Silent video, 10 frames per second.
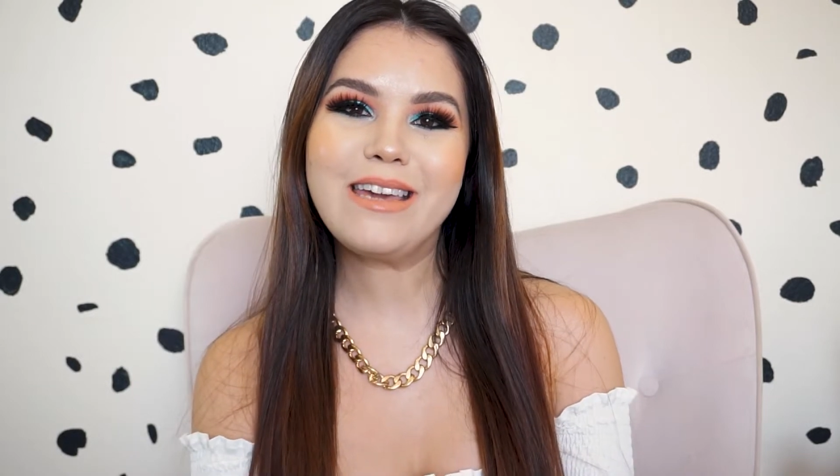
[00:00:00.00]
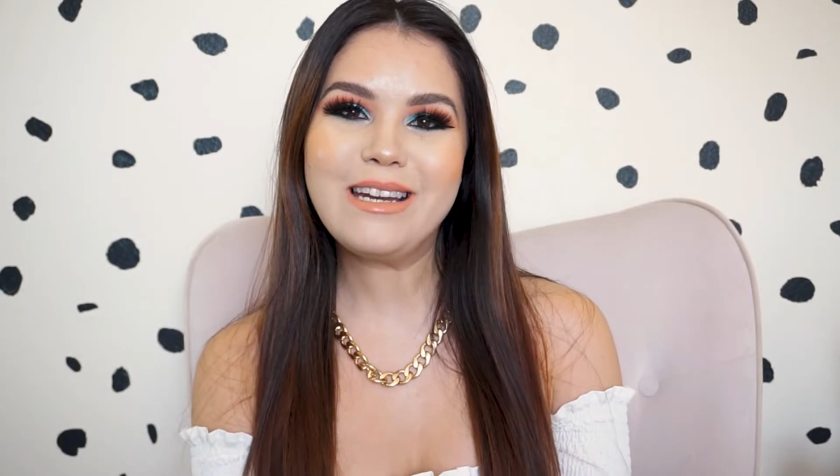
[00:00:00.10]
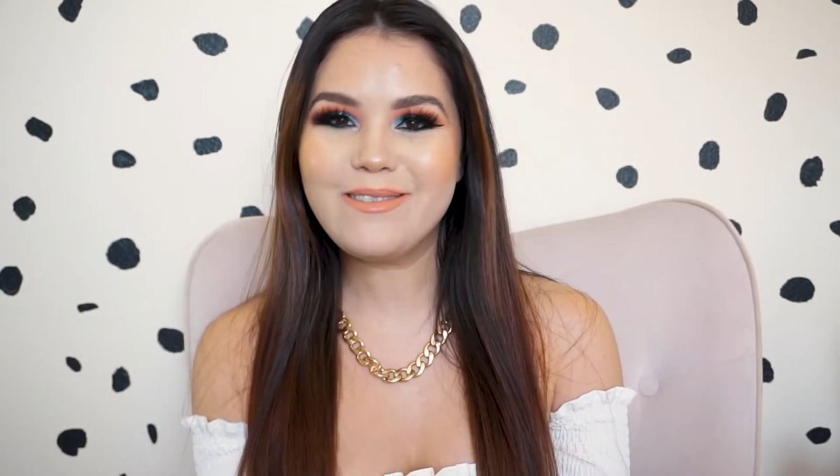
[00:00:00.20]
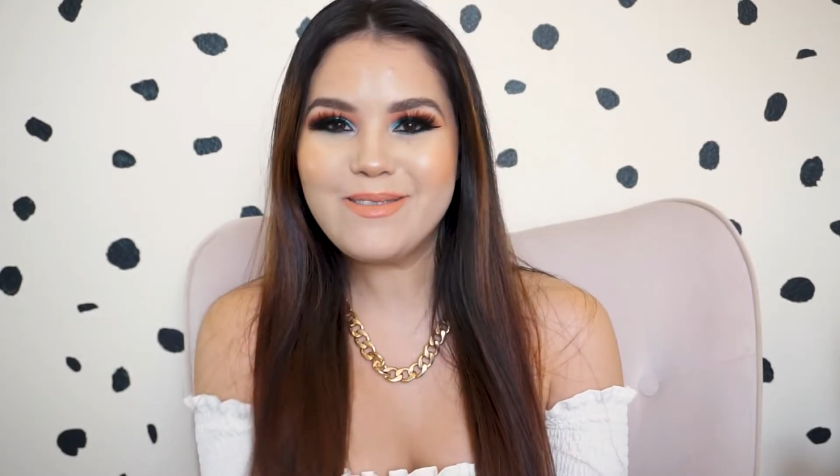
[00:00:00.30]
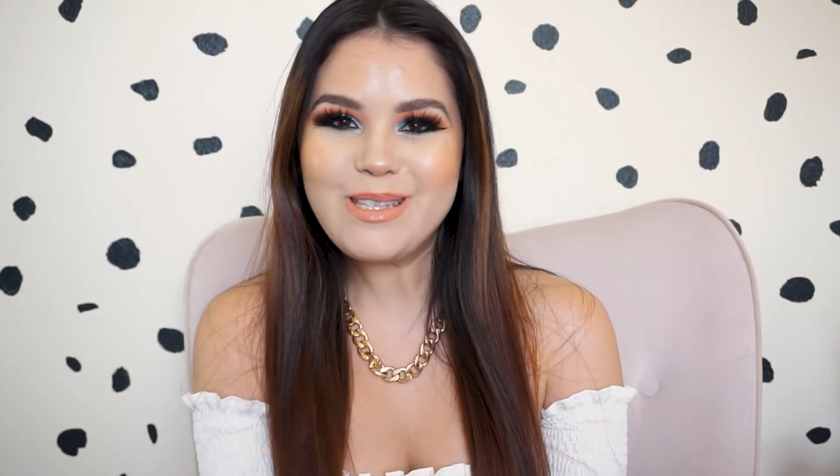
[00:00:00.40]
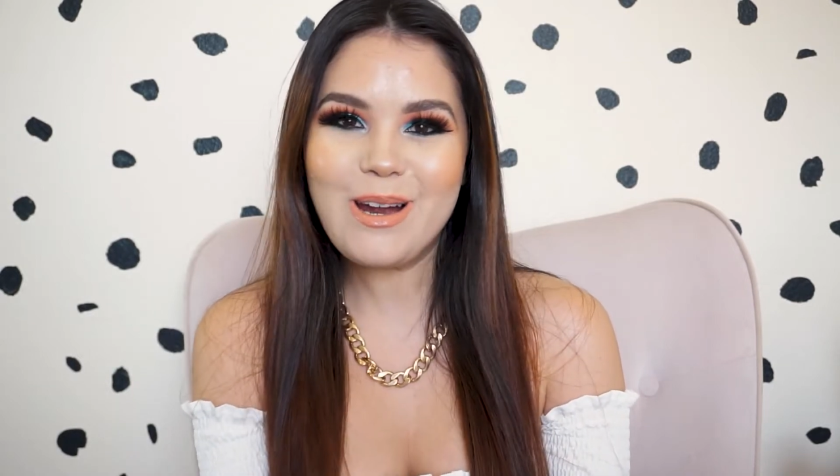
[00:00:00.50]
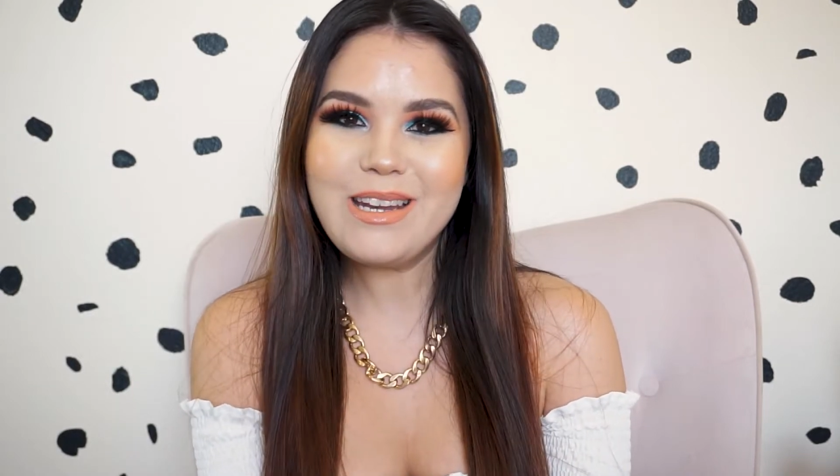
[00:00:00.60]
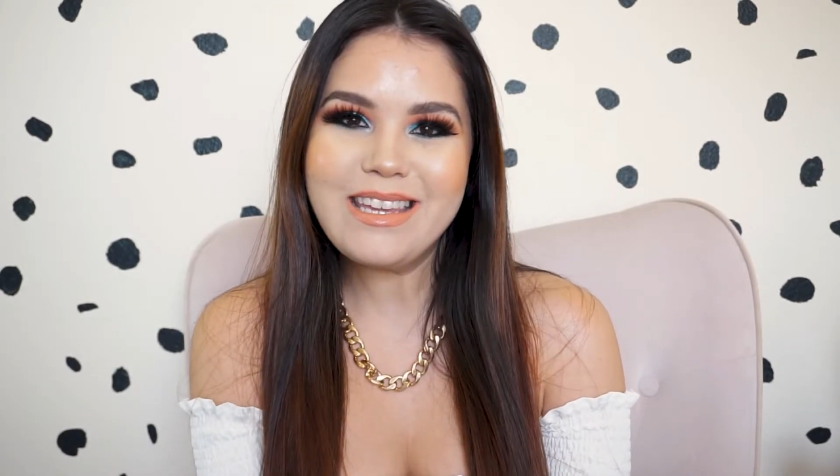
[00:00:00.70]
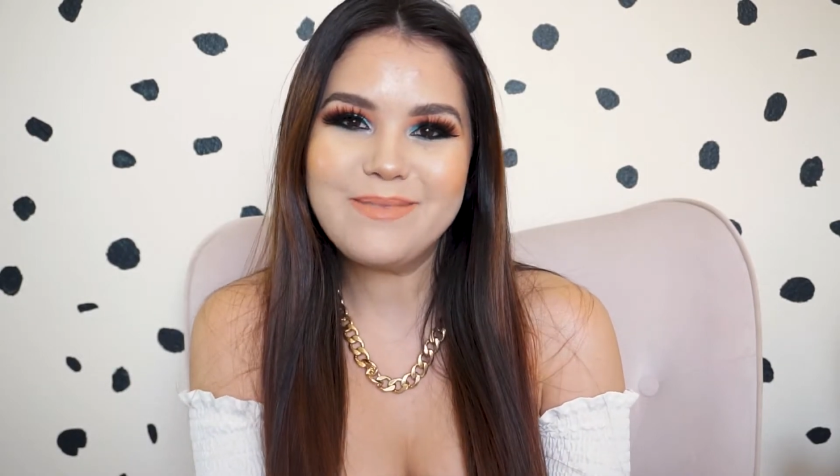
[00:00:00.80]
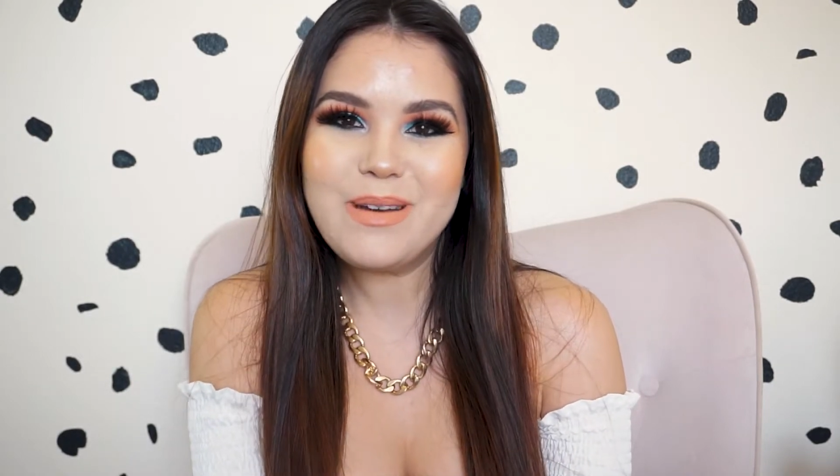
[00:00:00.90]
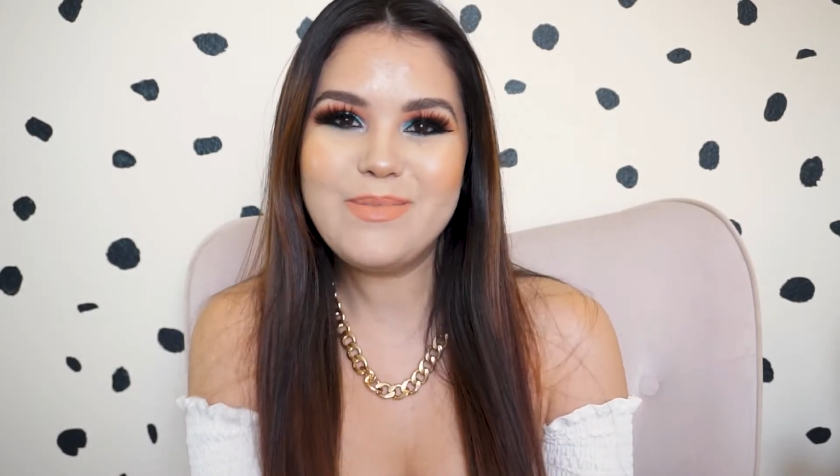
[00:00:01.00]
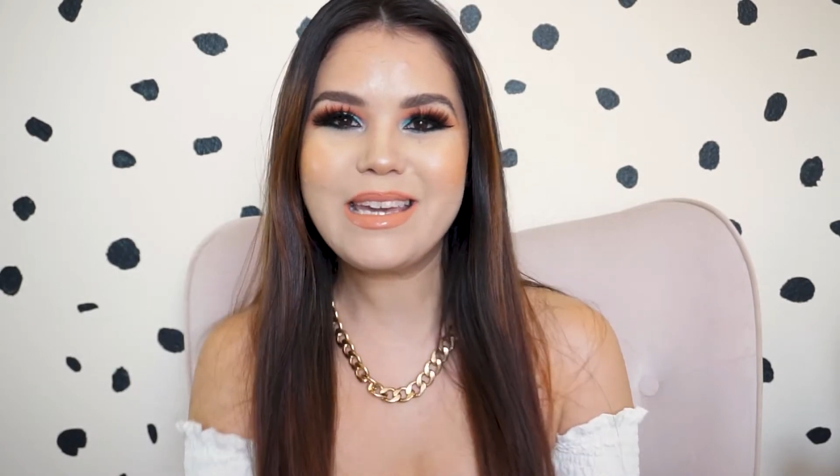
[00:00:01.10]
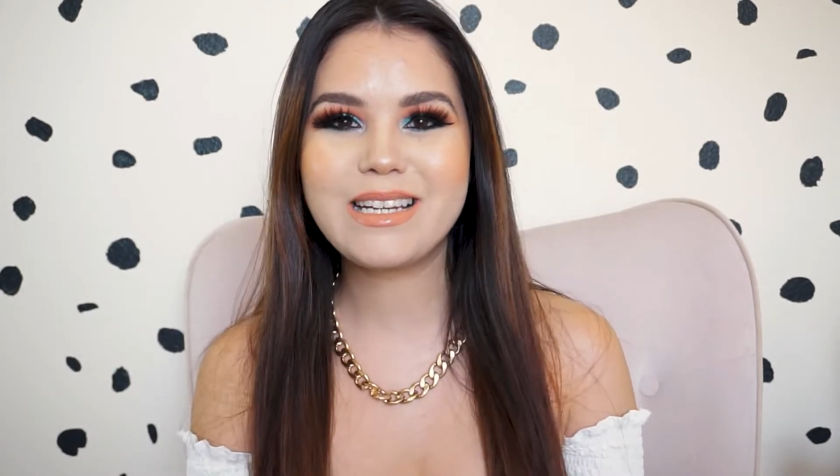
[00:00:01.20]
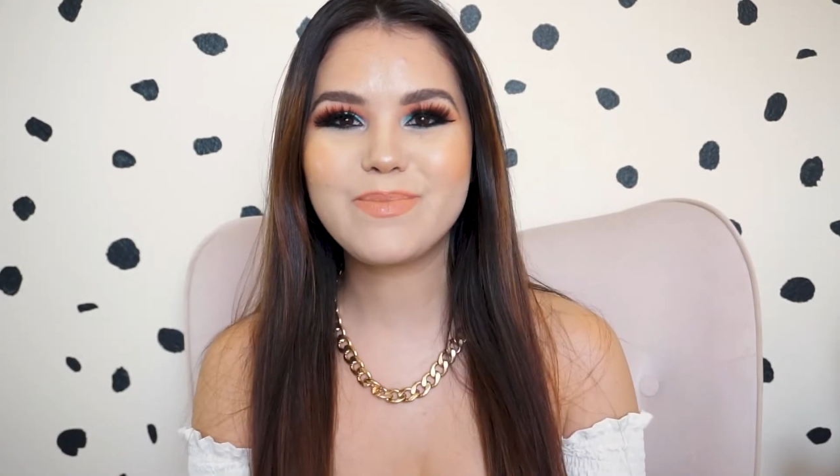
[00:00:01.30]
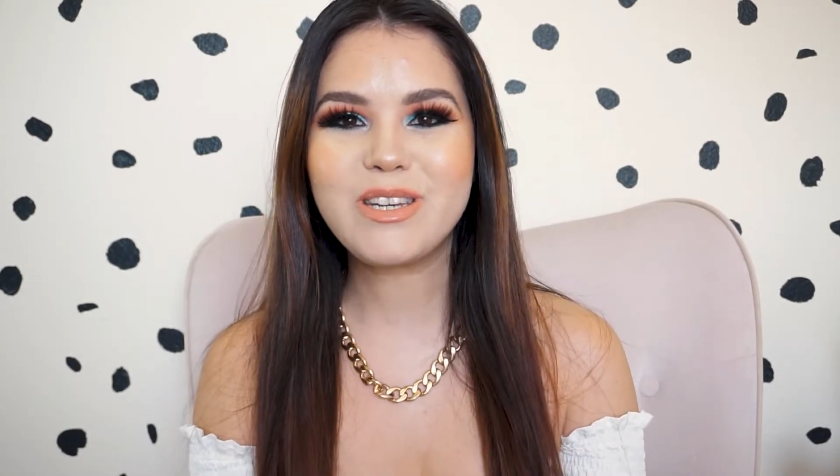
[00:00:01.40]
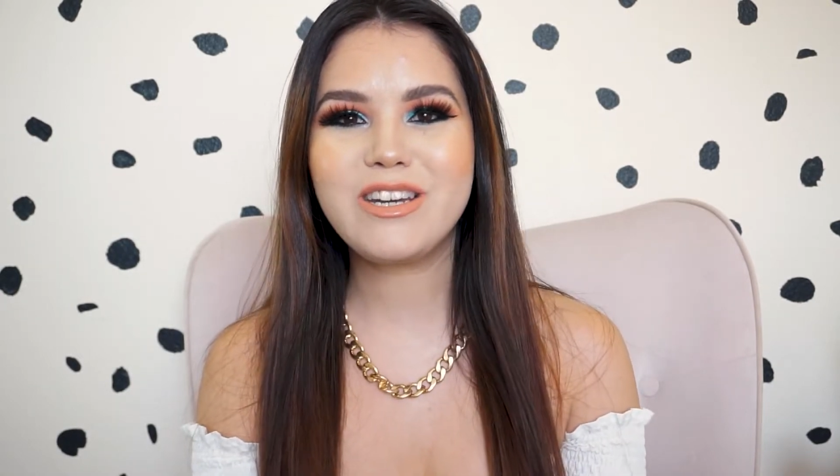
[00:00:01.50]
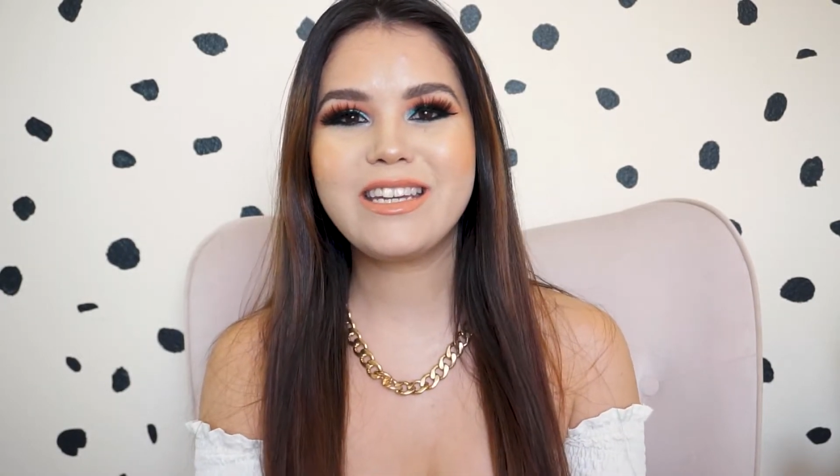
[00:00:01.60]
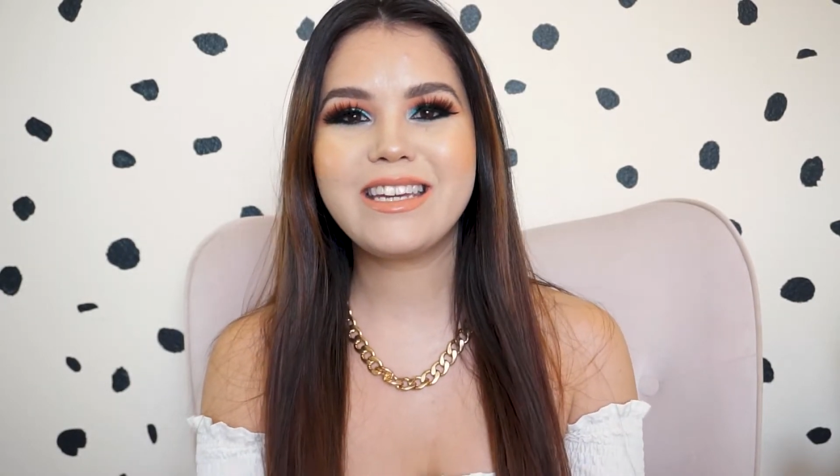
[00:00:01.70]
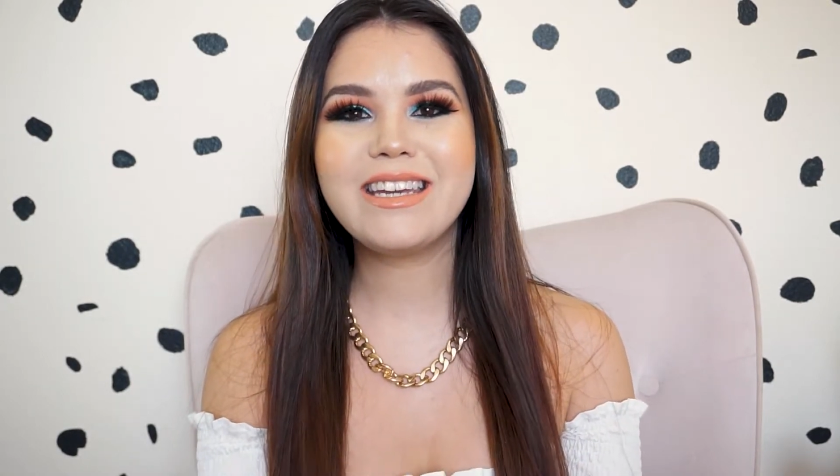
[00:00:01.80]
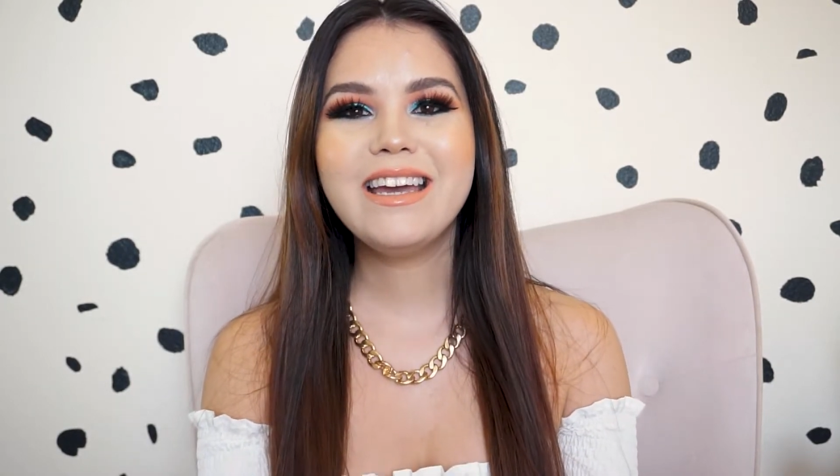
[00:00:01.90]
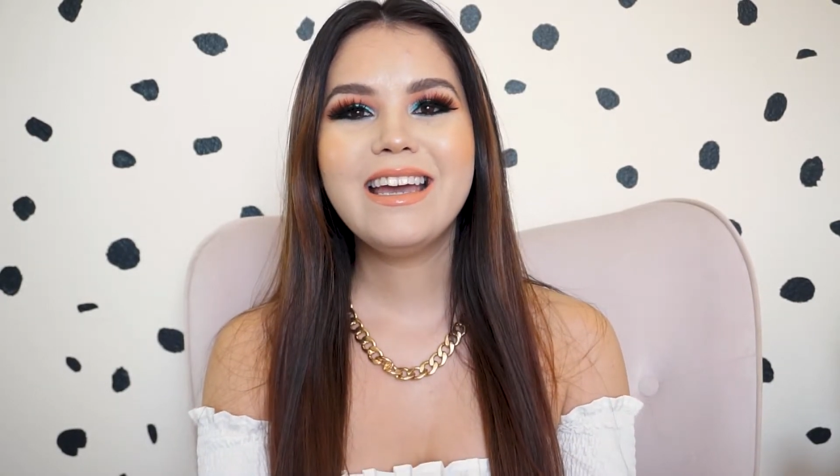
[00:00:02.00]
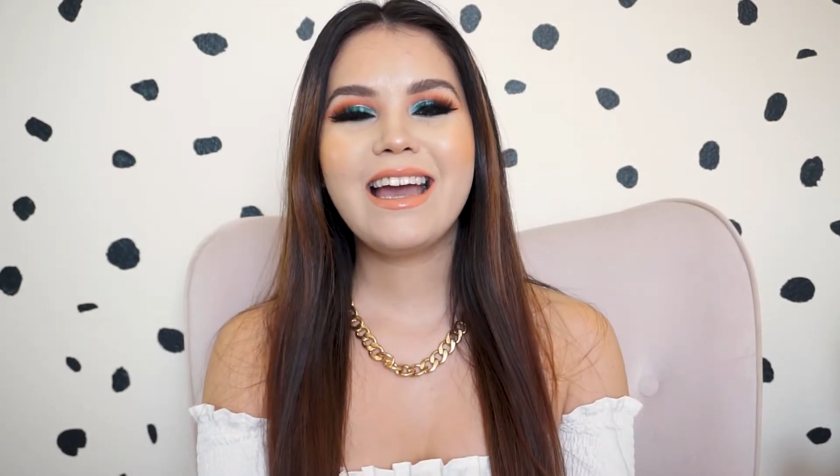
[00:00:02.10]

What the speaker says: you know, starting in my makeup journey.